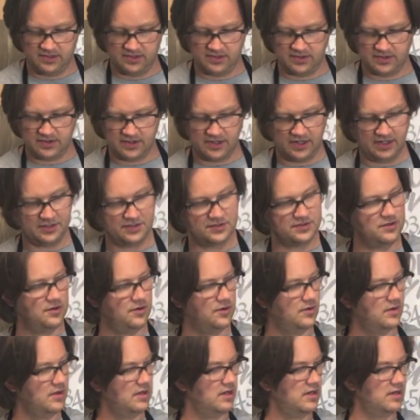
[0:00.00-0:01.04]
All right,
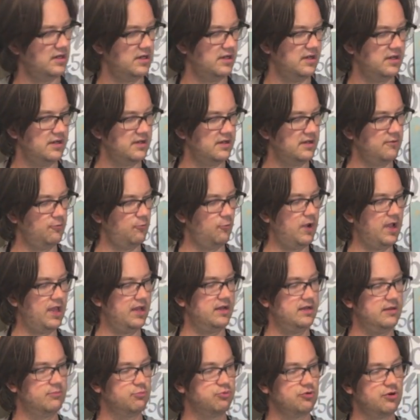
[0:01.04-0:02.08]
so uh, I
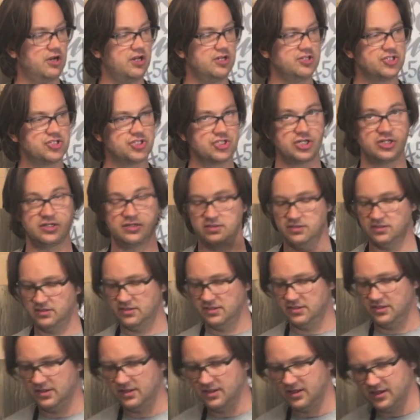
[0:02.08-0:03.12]
wet a brush
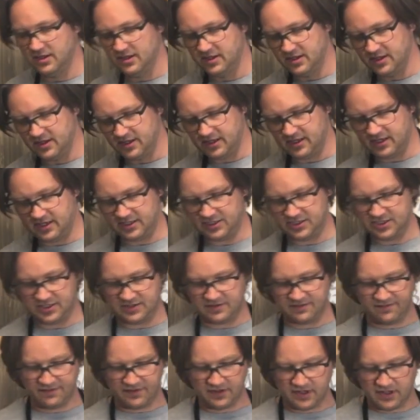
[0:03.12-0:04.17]
and I
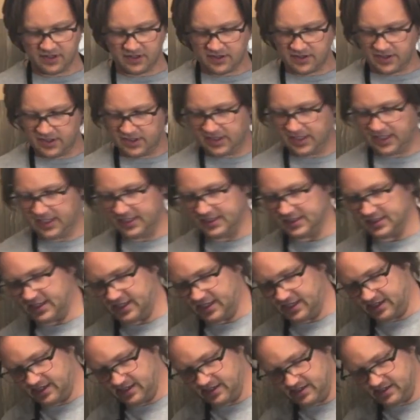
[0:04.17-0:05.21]
just very lightly